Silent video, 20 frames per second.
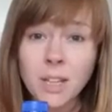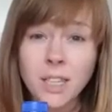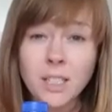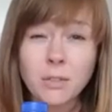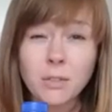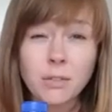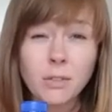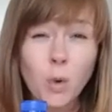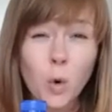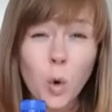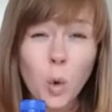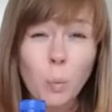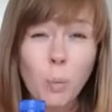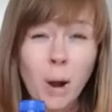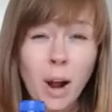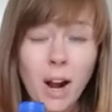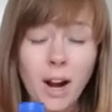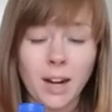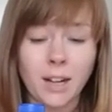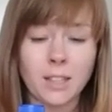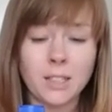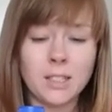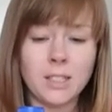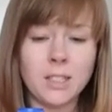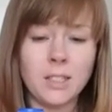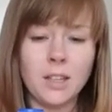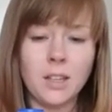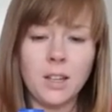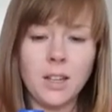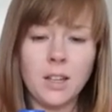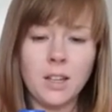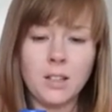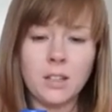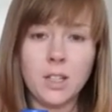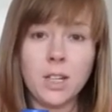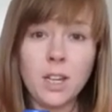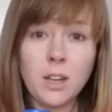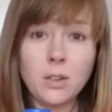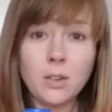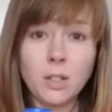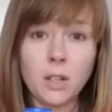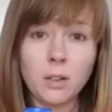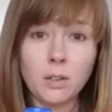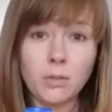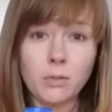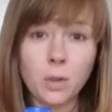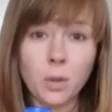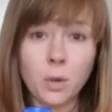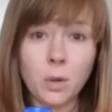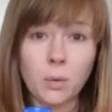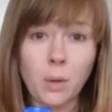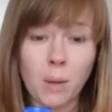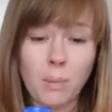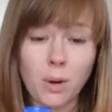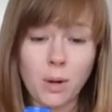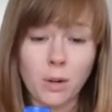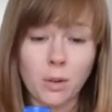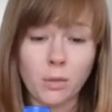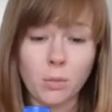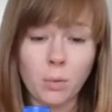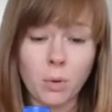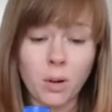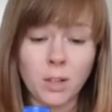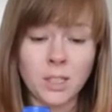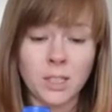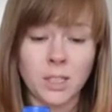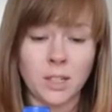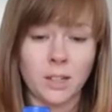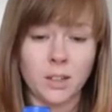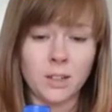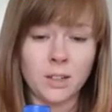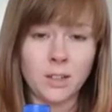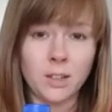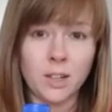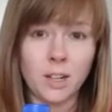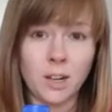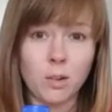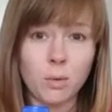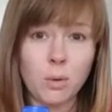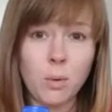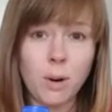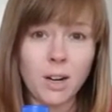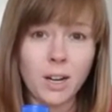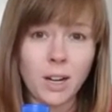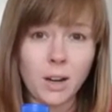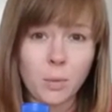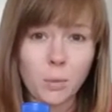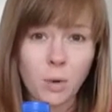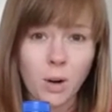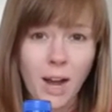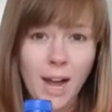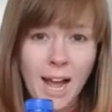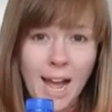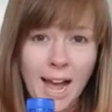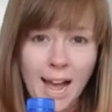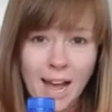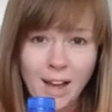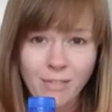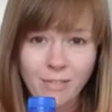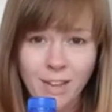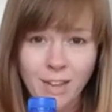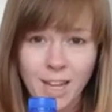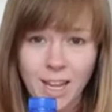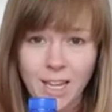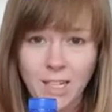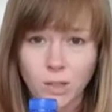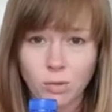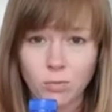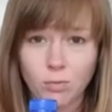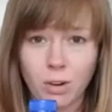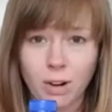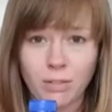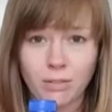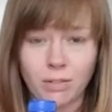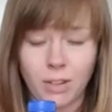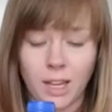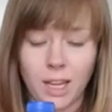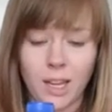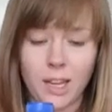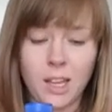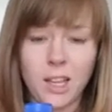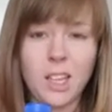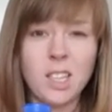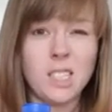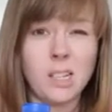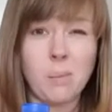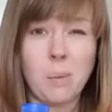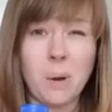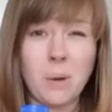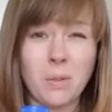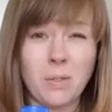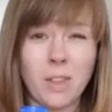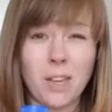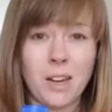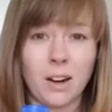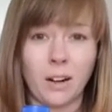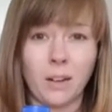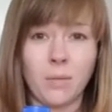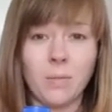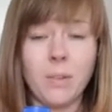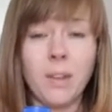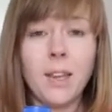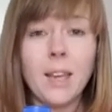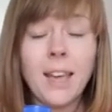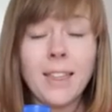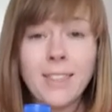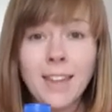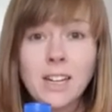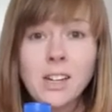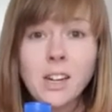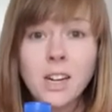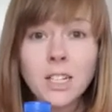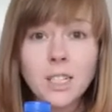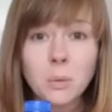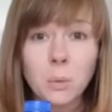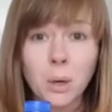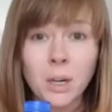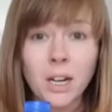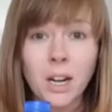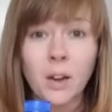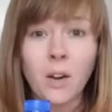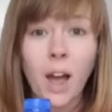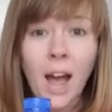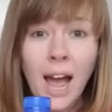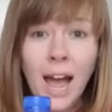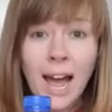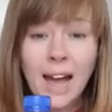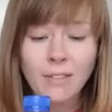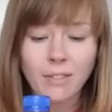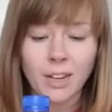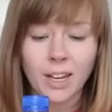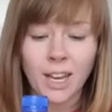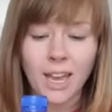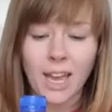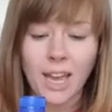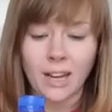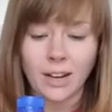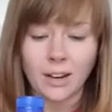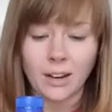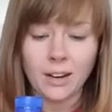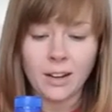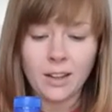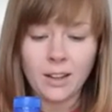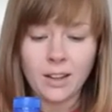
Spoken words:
into 4 parts. So here's our full amount of water. Now, if we work out what half is roughly, it's about there. Then you need to work out half again.